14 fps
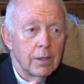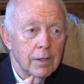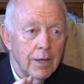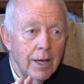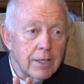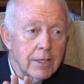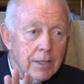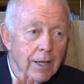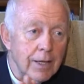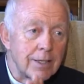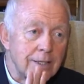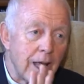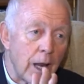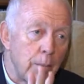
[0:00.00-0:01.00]
less than
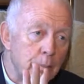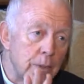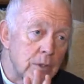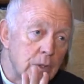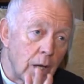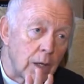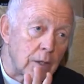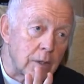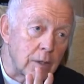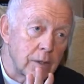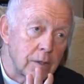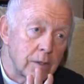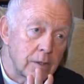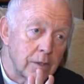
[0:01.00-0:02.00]
10%
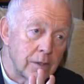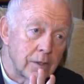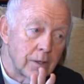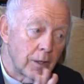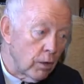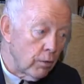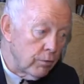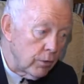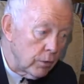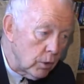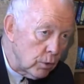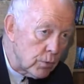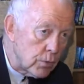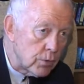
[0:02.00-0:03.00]
of the
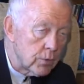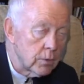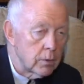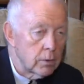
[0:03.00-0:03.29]
notes.